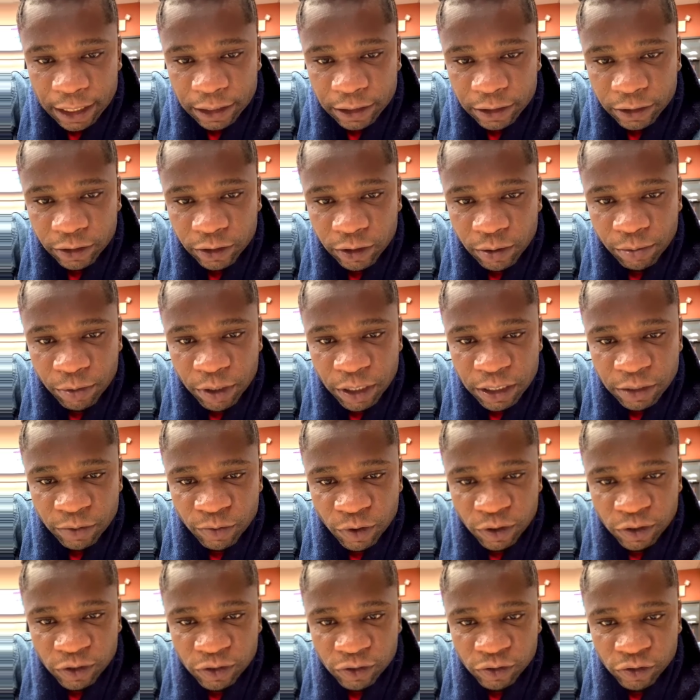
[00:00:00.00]
Somebody
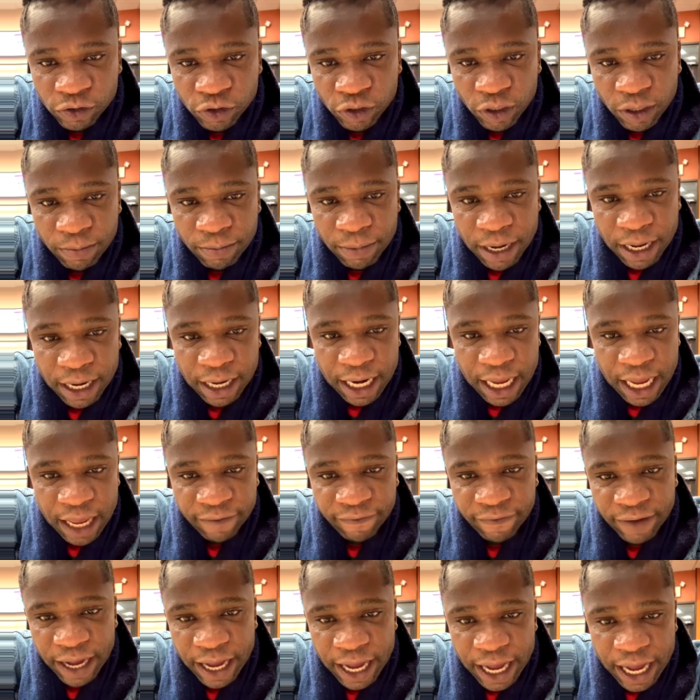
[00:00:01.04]
wants to join my
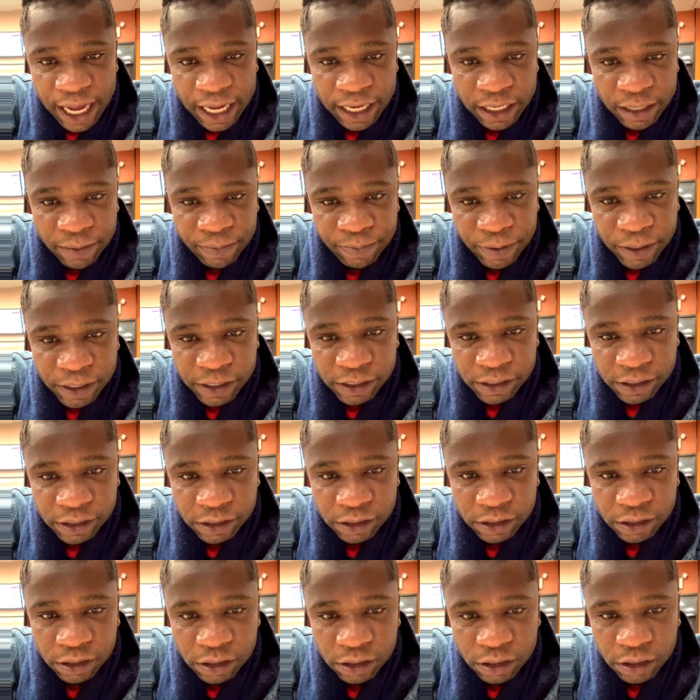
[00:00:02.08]
life. I add the person.
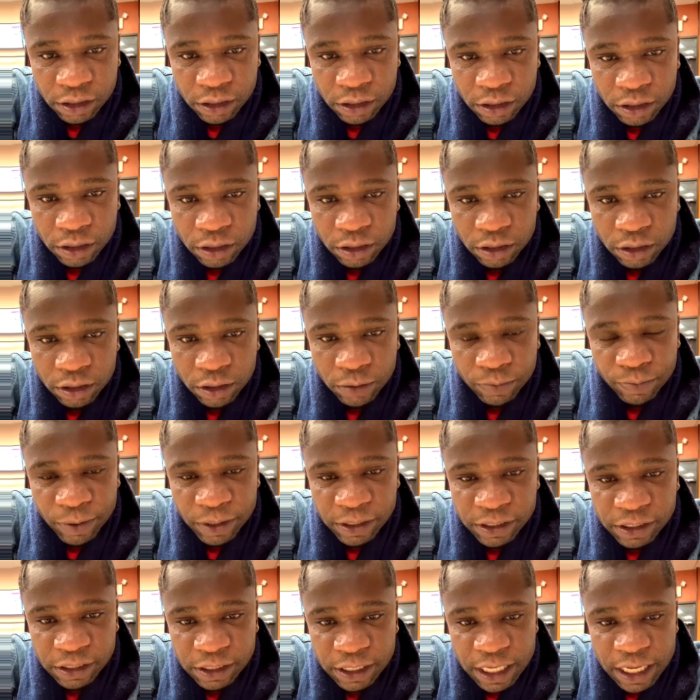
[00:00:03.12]
The
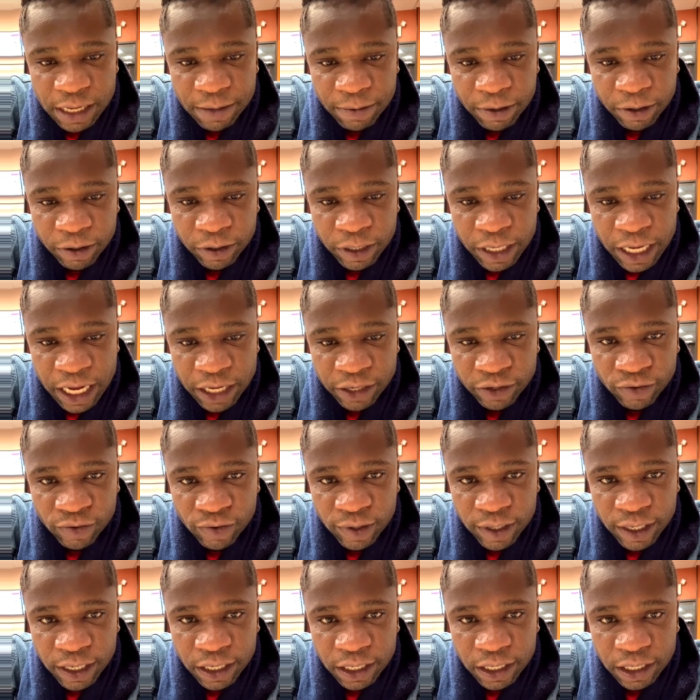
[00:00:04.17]
person name is
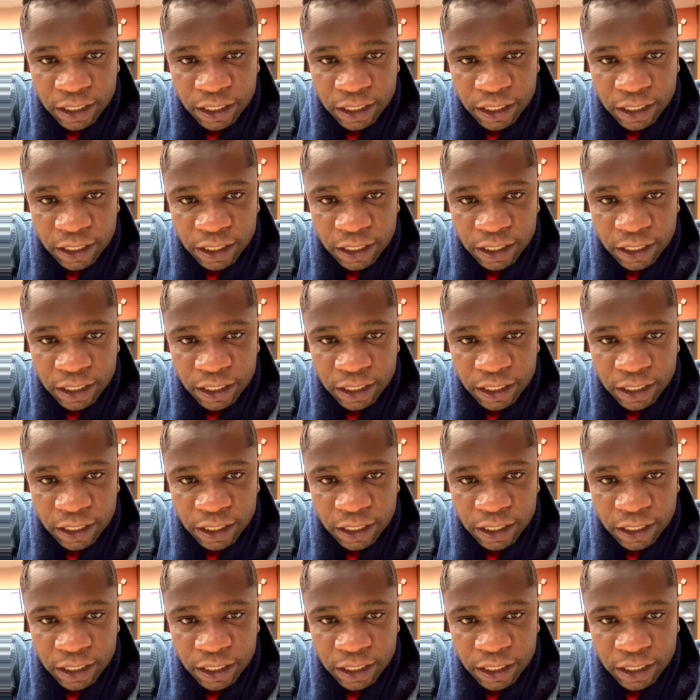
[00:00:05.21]
Daniel.